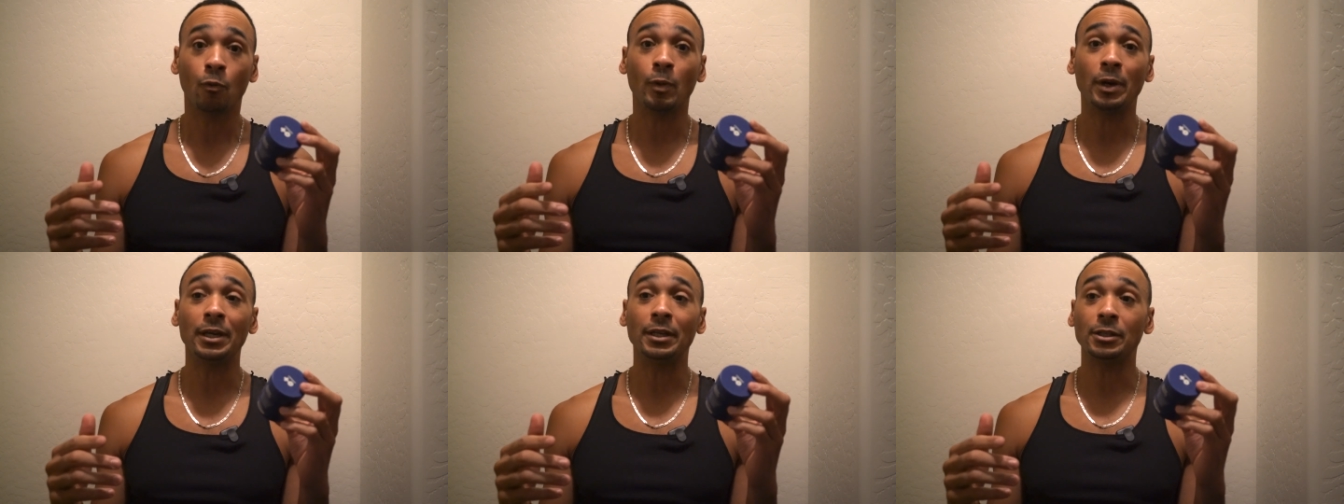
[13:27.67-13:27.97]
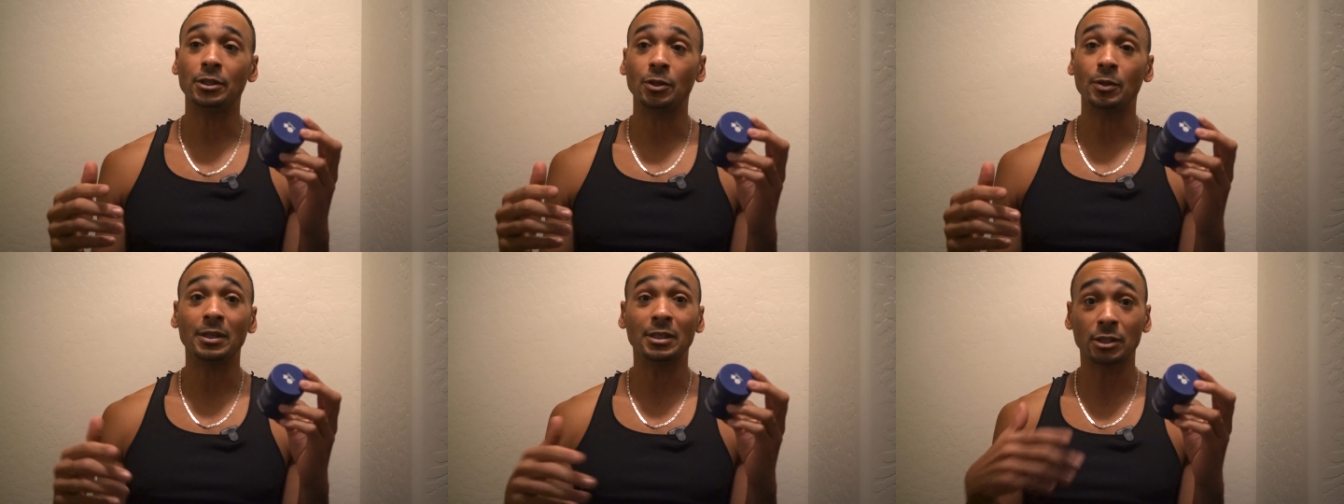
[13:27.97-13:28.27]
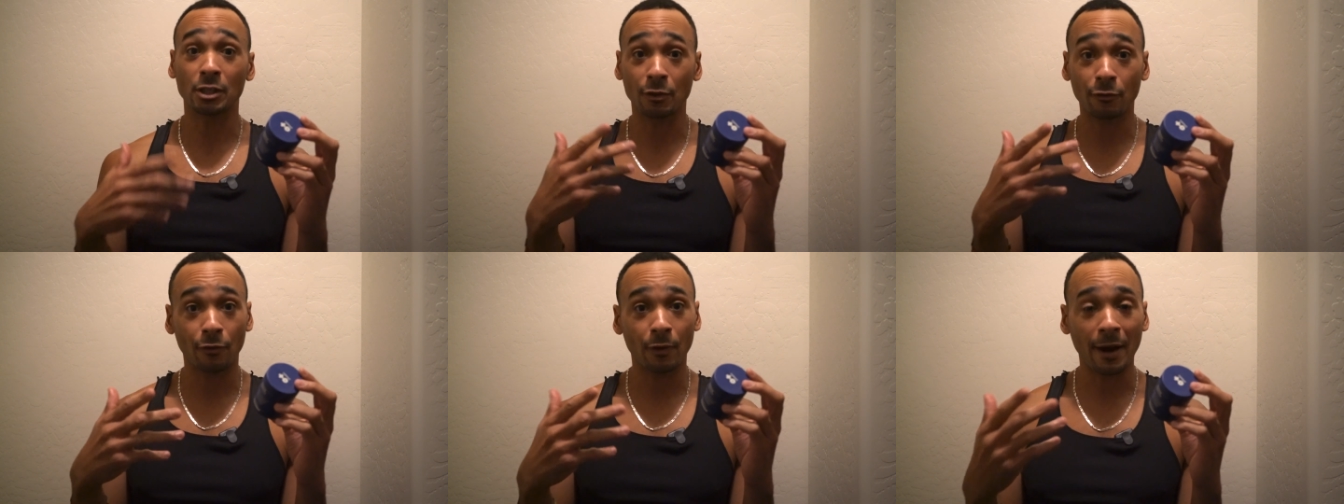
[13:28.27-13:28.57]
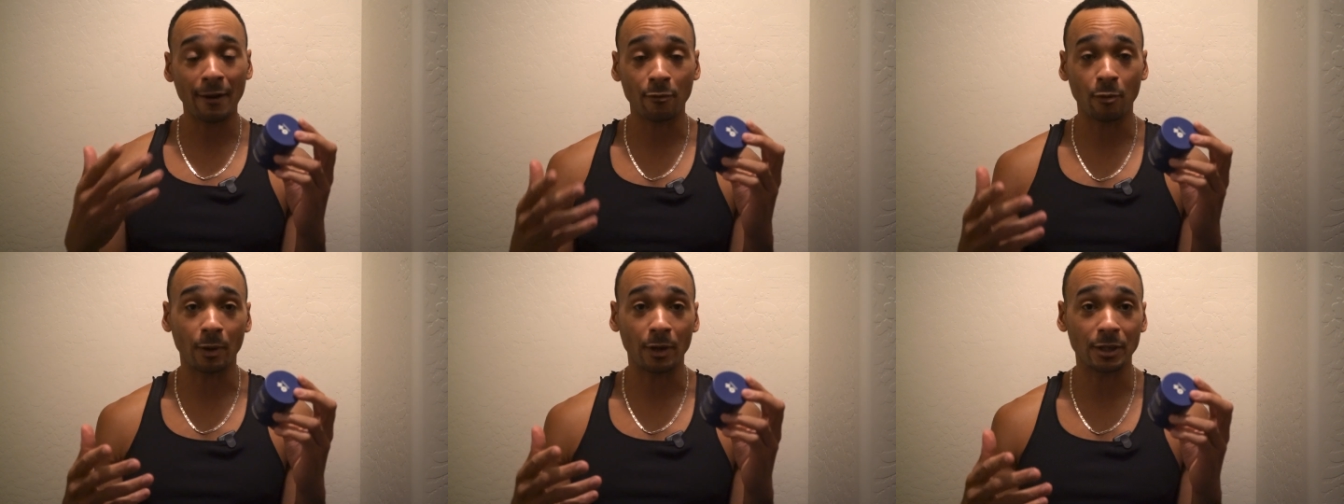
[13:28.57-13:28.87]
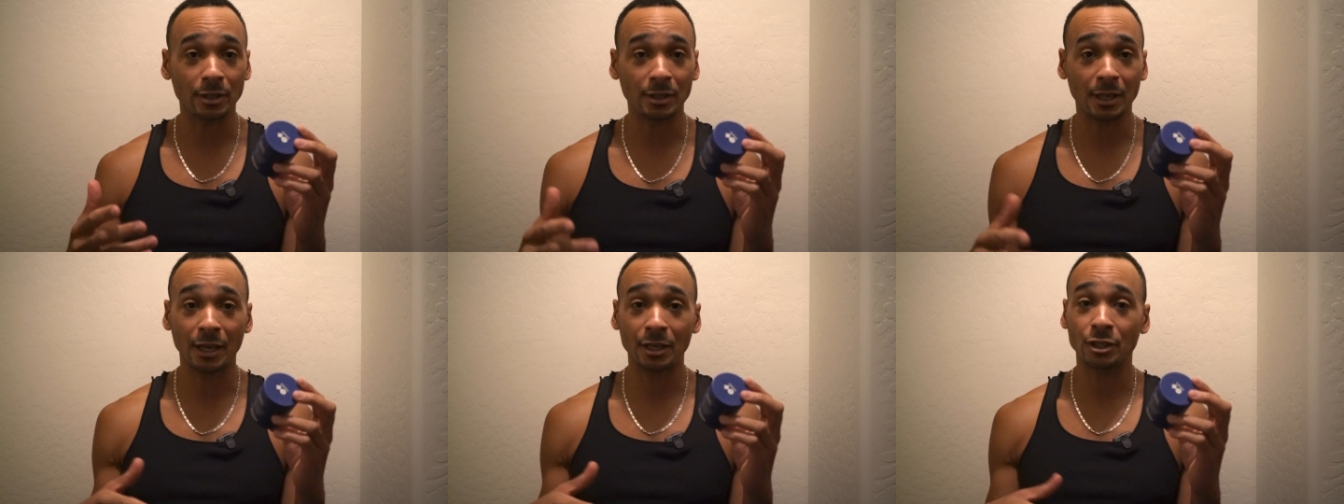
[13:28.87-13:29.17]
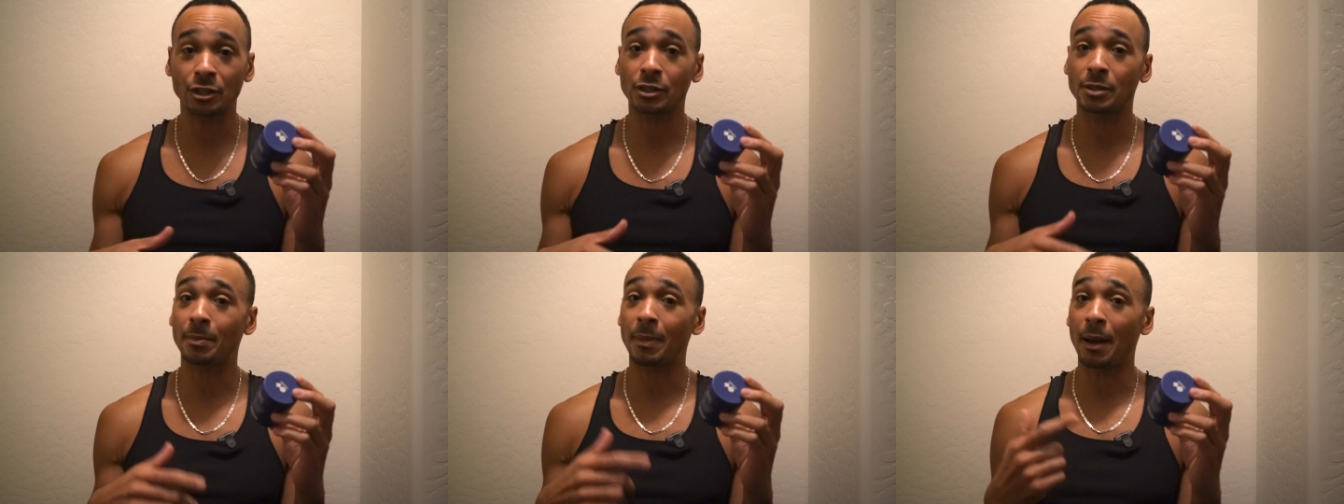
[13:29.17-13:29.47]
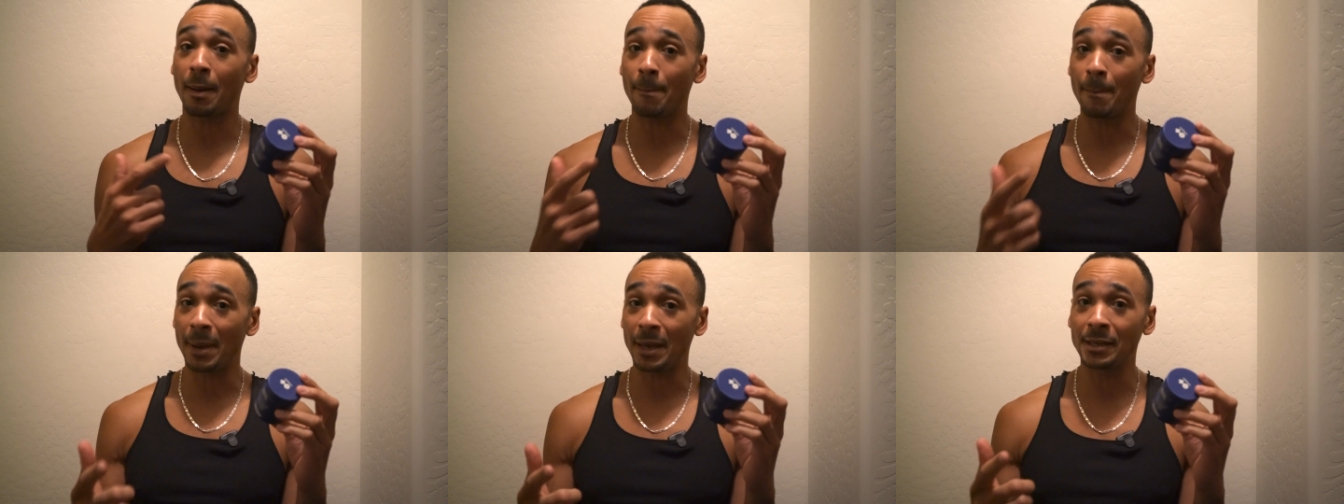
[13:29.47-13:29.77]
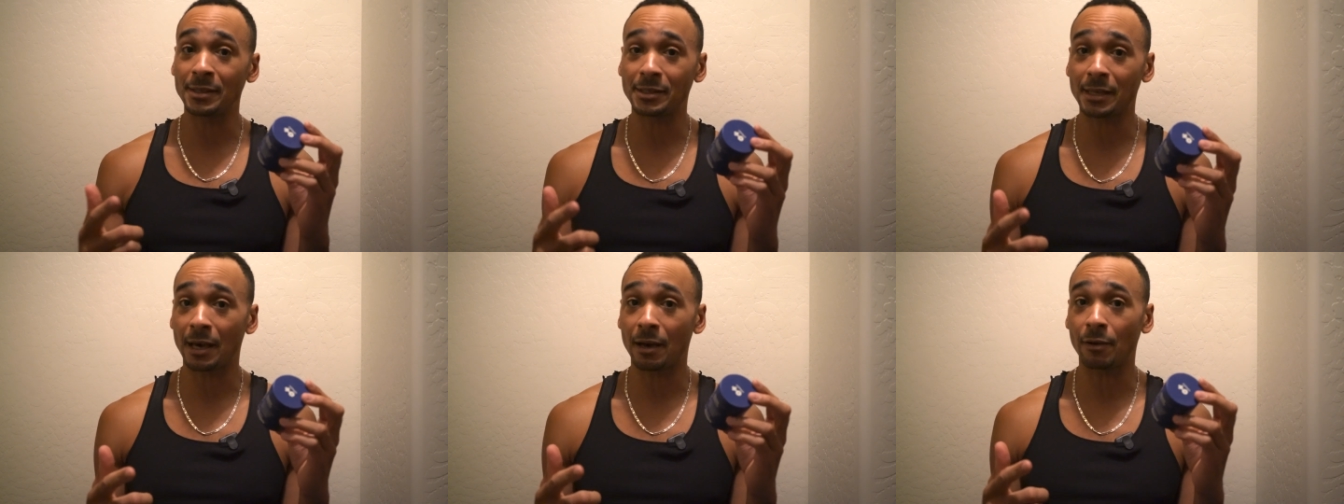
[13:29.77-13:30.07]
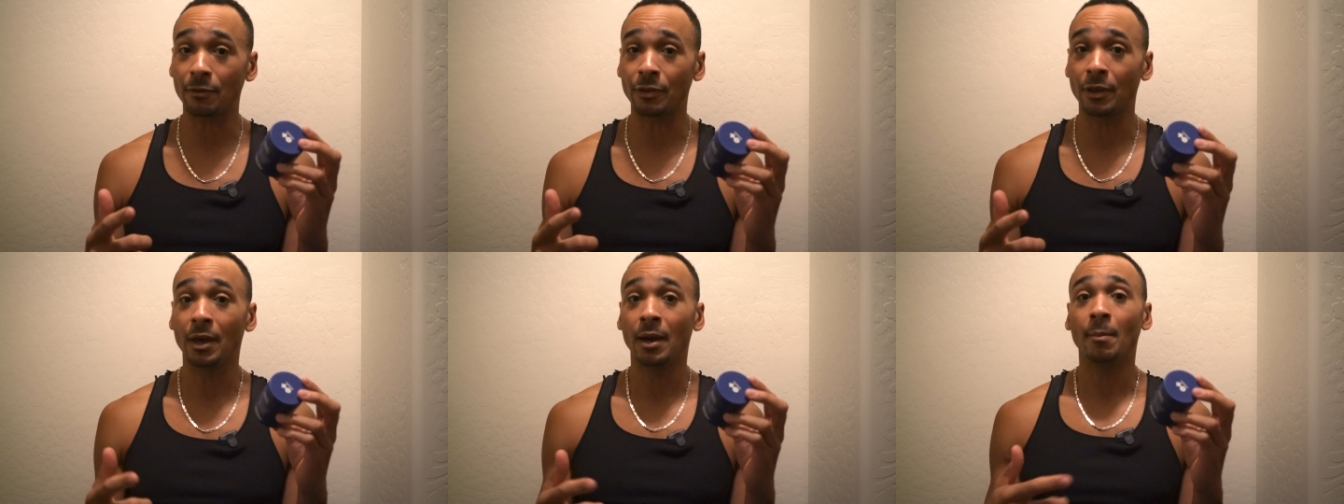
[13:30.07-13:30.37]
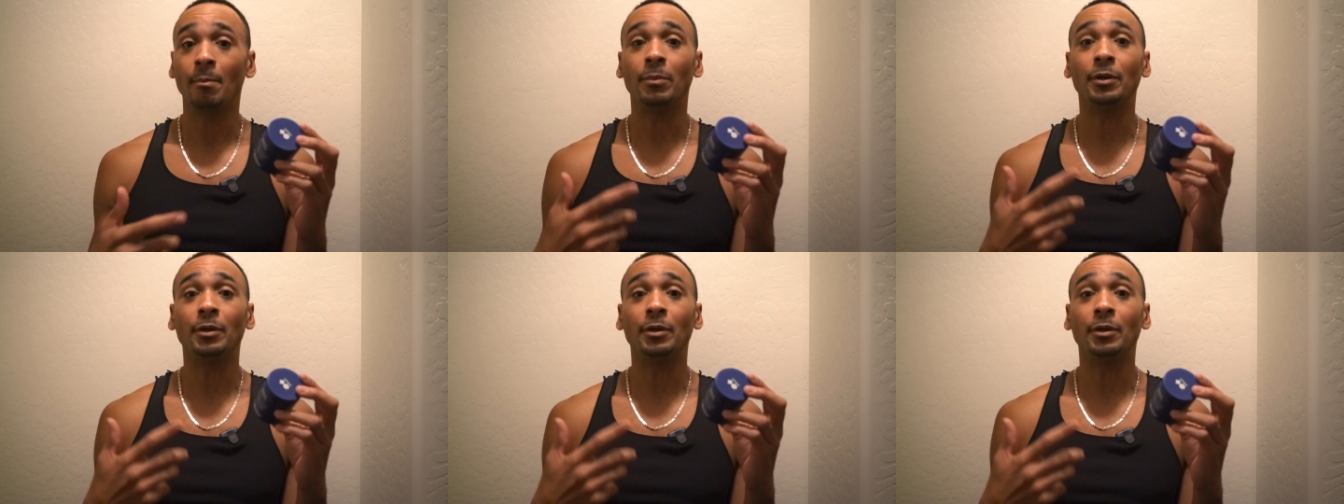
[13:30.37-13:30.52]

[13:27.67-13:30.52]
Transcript: read it to. It's good for everyone. It's not just about men's health,